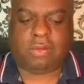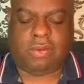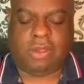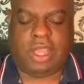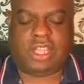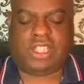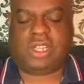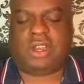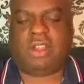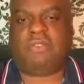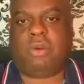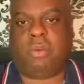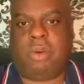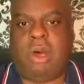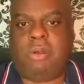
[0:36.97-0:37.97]
creation
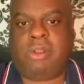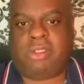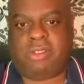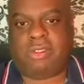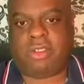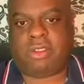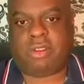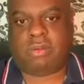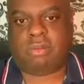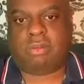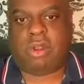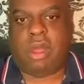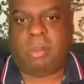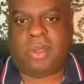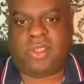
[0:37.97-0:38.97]
of the Wellness Center
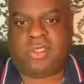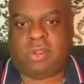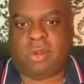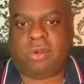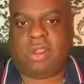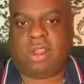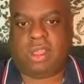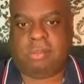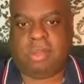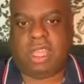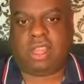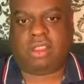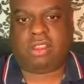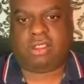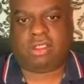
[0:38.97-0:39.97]
would almost certainly
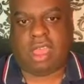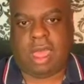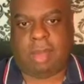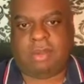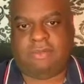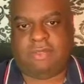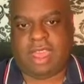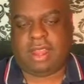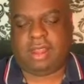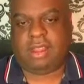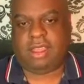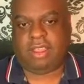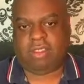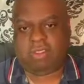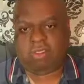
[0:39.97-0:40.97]
be at the top of that list.